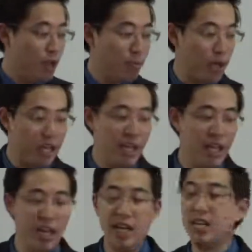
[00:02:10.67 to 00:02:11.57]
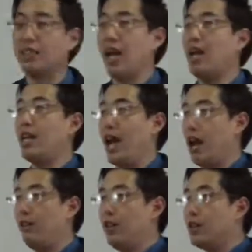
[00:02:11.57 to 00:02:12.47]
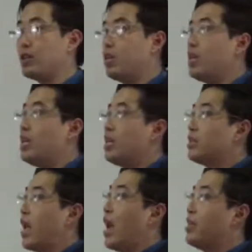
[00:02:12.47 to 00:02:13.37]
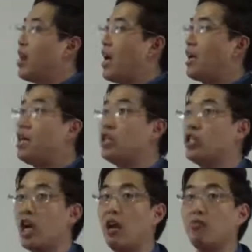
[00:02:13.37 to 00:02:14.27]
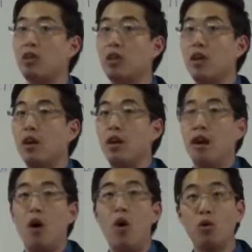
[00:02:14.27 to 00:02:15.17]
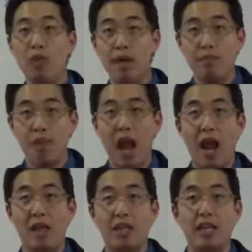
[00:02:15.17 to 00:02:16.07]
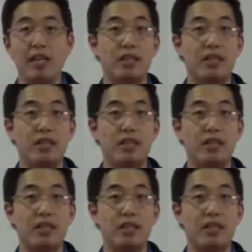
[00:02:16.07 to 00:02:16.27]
But he is a Calvinist, he is anti-King James only, and he